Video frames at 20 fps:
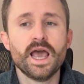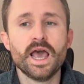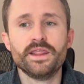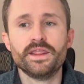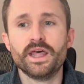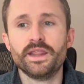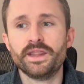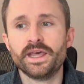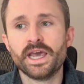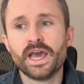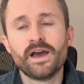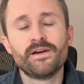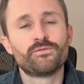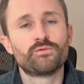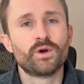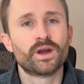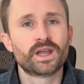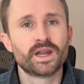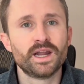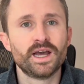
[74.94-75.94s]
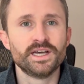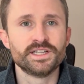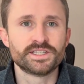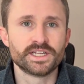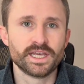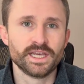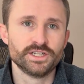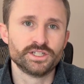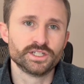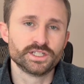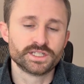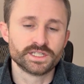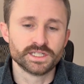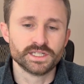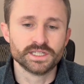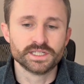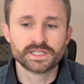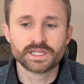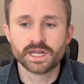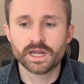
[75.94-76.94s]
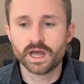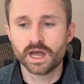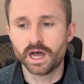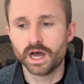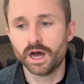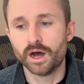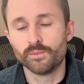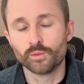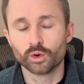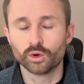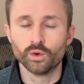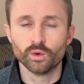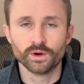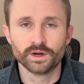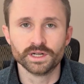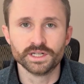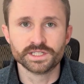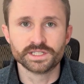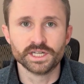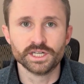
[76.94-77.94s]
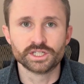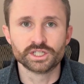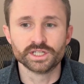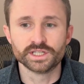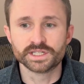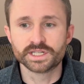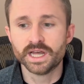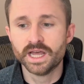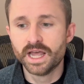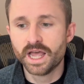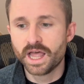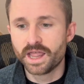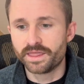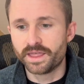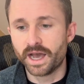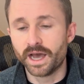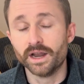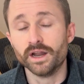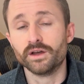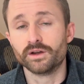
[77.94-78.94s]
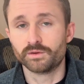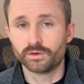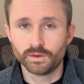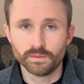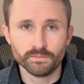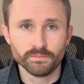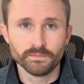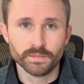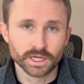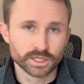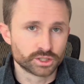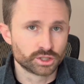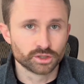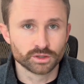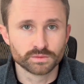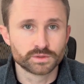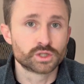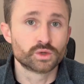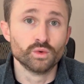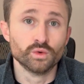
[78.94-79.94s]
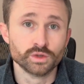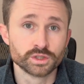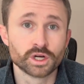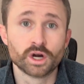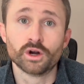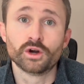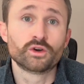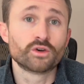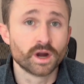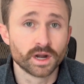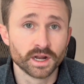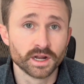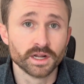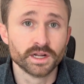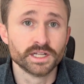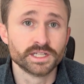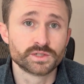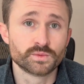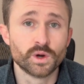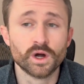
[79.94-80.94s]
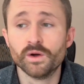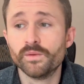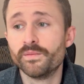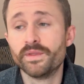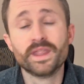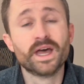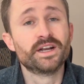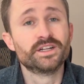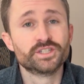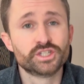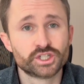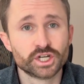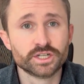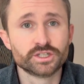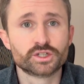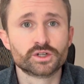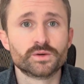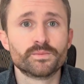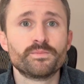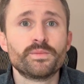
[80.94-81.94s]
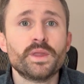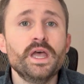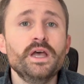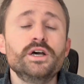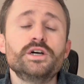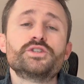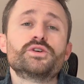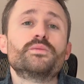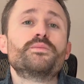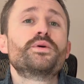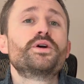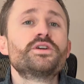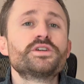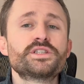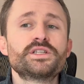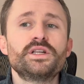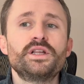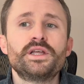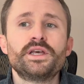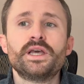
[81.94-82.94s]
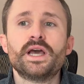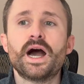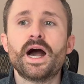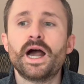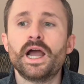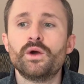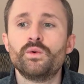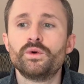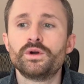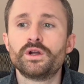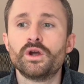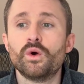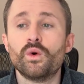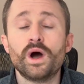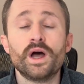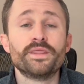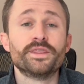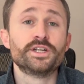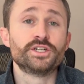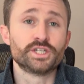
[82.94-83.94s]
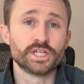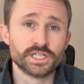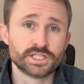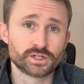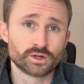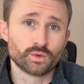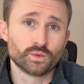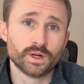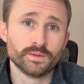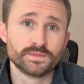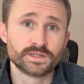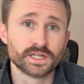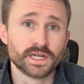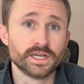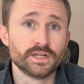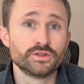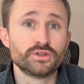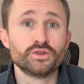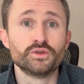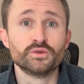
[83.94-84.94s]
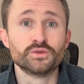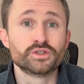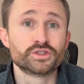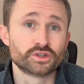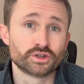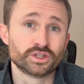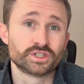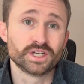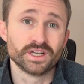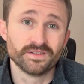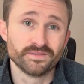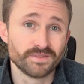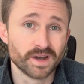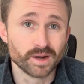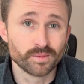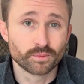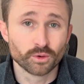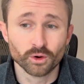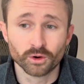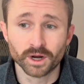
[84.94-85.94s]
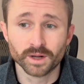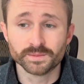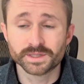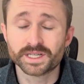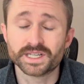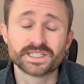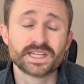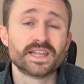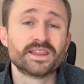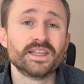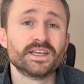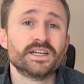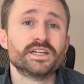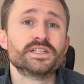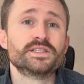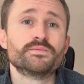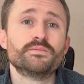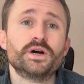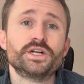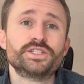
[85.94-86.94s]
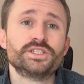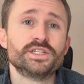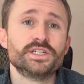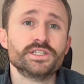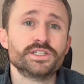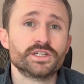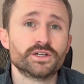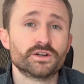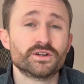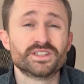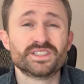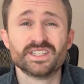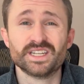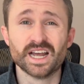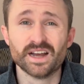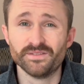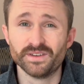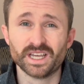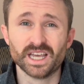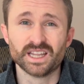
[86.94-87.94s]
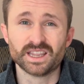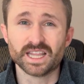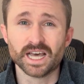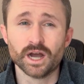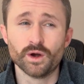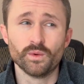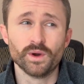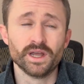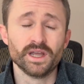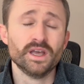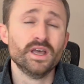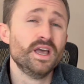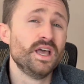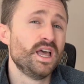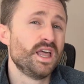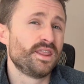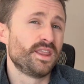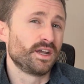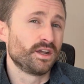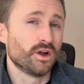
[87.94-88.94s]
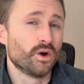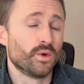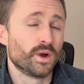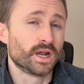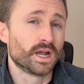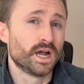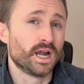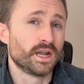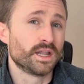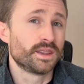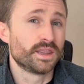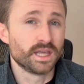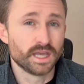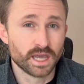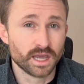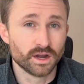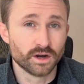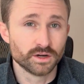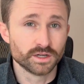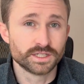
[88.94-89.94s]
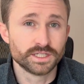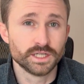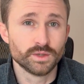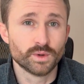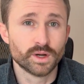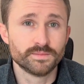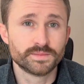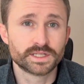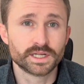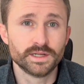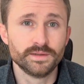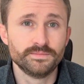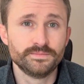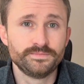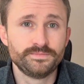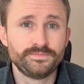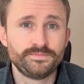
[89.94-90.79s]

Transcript: and then they have recognized agencies or organizations that make sure schools are accredited as well, and that is JCERT. So personally, I would go on the JCERT website to search and find programs because I think it is much easier to navigate that way than going on the ART website.